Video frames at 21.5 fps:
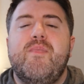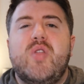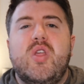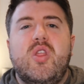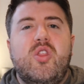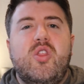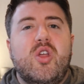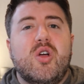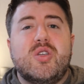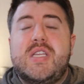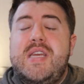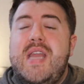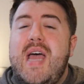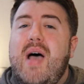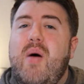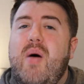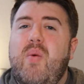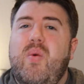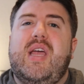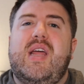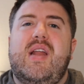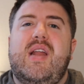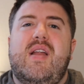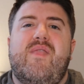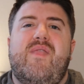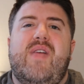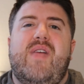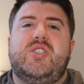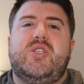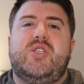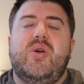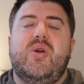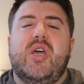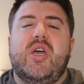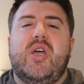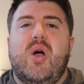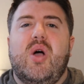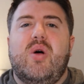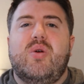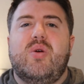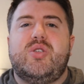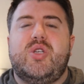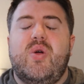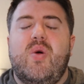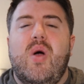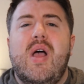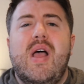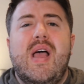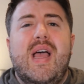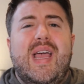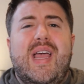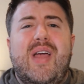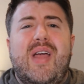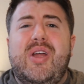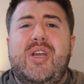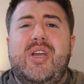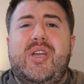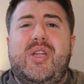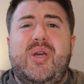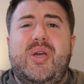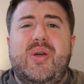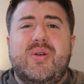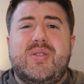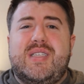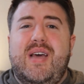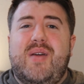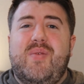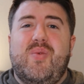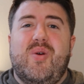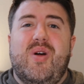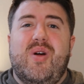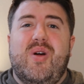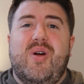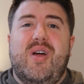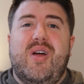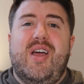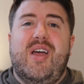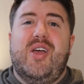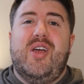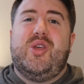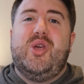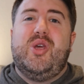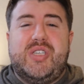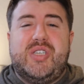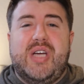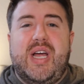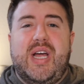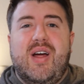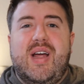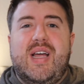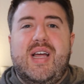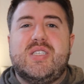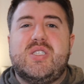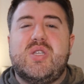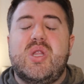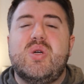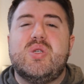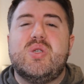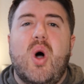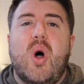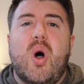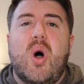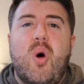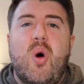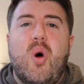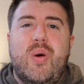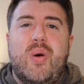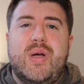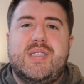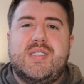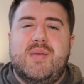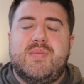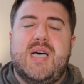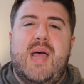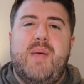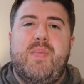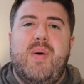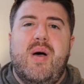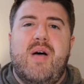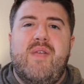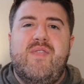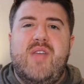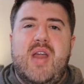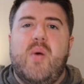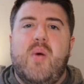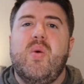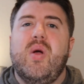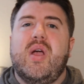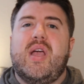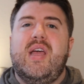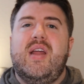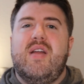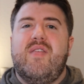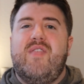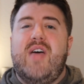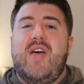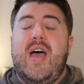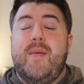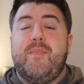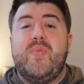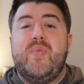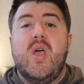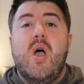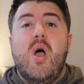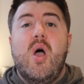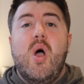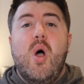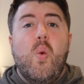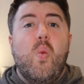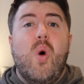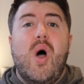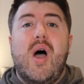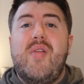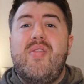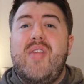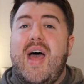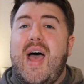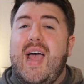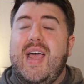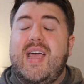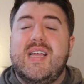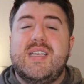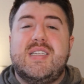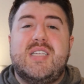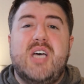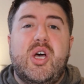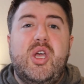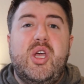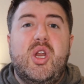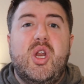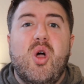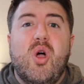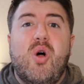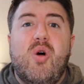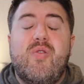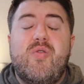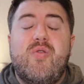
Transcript: There's networking events you can go to. Here in Houston, we're a huge area, so there's always some type of networking event. One that I could tell you to go